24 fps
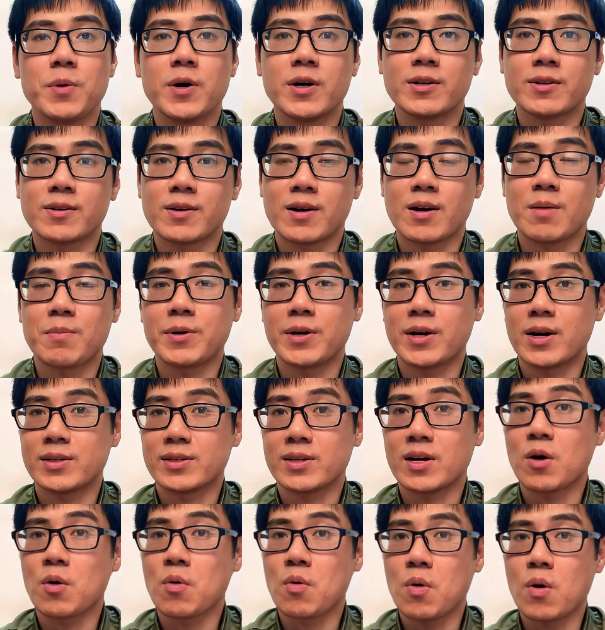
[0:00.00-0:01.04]
birth time
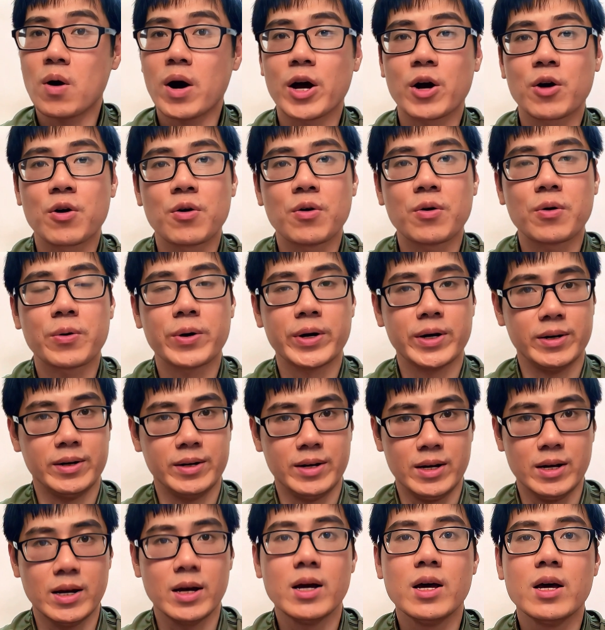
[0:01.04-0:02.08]
data quite
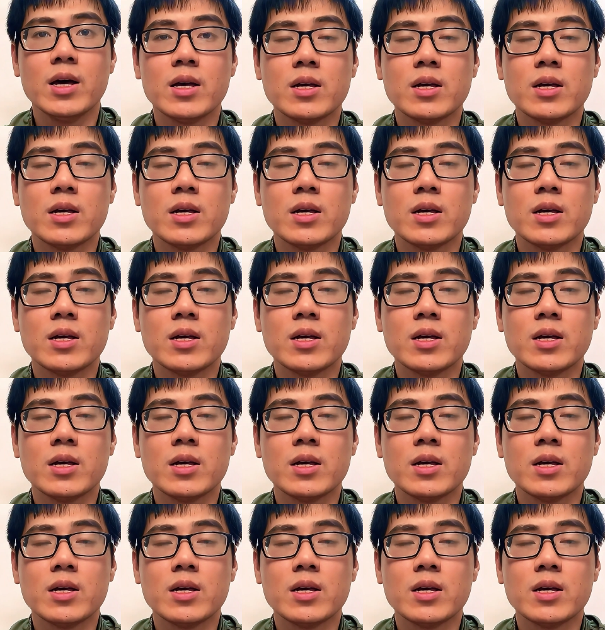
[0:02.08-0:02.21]
correctly,